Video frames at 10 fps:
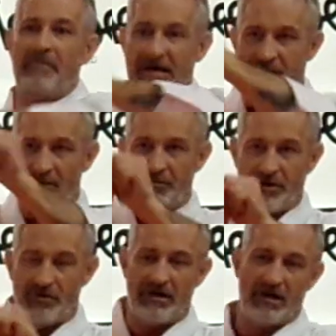and you
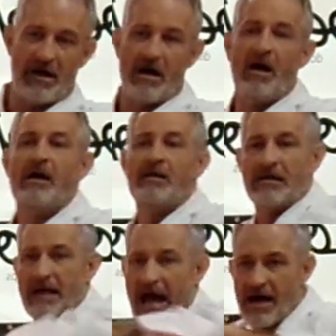do the
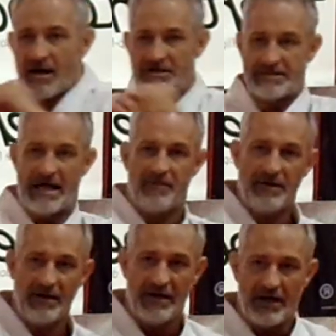Naihanchi step
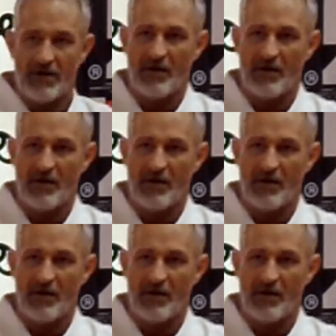here,